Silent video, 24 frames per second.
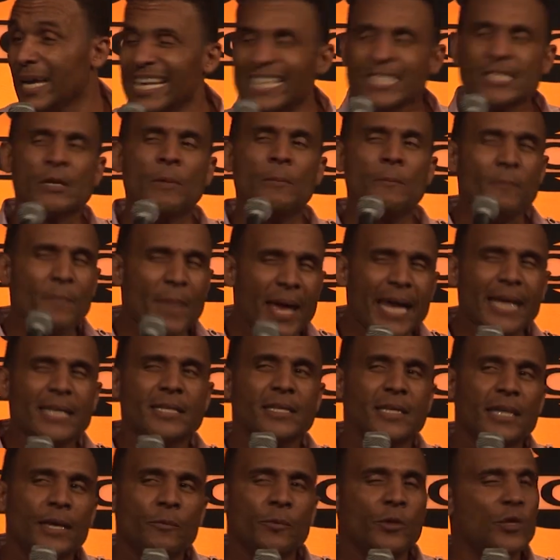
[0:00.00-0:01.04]
It's
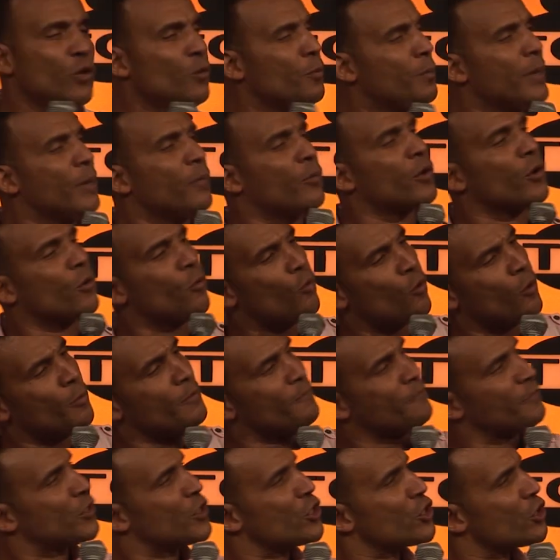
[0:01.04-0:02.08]
amazing that when you've been with a
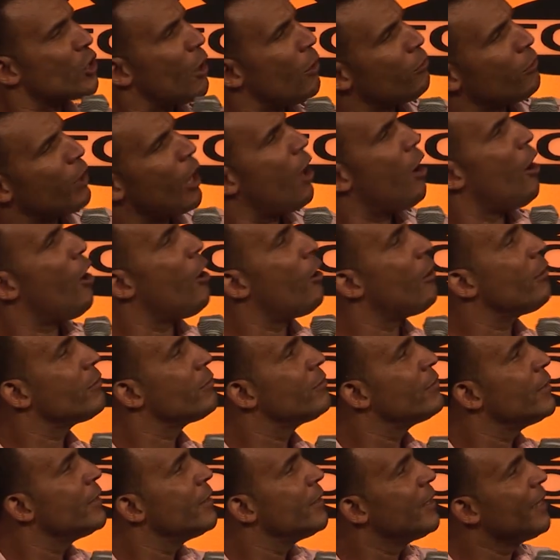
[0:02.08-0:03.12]
woman for so
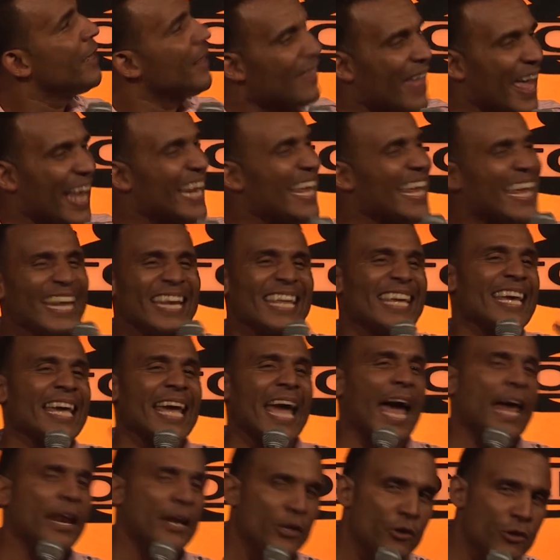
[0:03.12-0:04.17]
long, that any
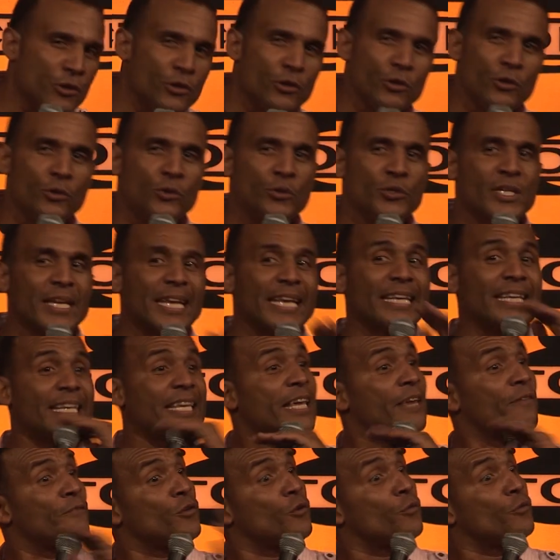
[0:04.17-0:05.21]
kind of news
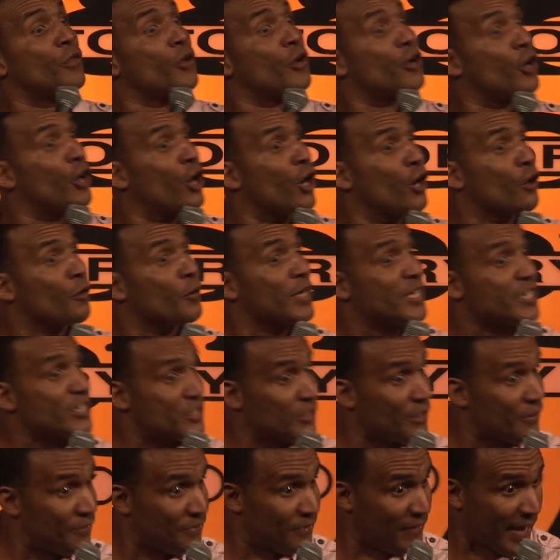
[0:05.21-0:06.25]
can give you the
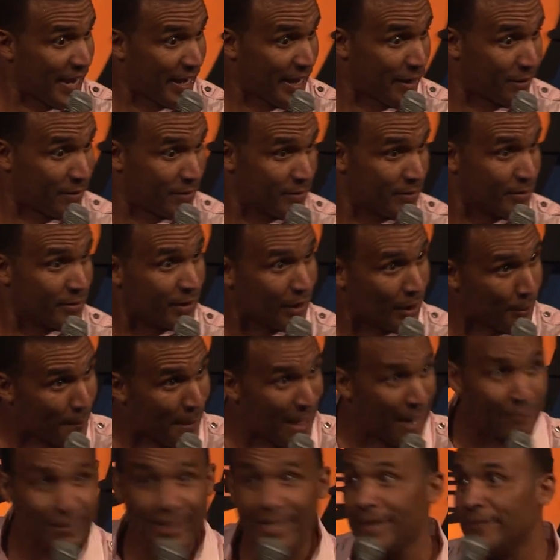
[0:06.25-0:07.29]
courage to think
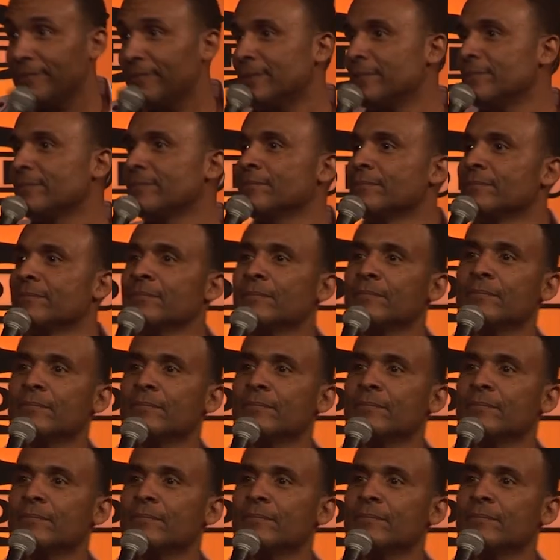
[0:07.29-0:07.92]
about leaving.